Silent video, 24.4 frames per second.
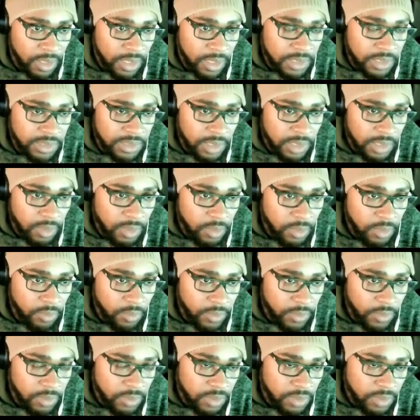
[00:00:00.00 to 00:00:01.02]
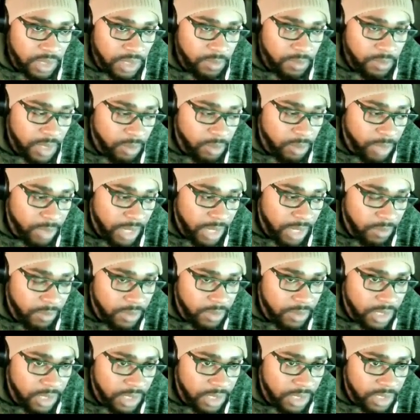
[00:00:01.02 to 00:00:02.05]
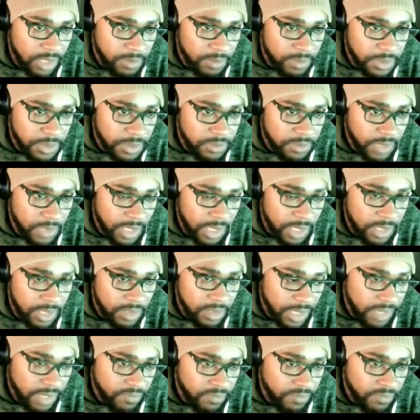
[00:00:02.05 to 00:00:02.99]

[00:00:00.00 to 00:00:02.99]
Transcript: So when you think about power dynamics, right?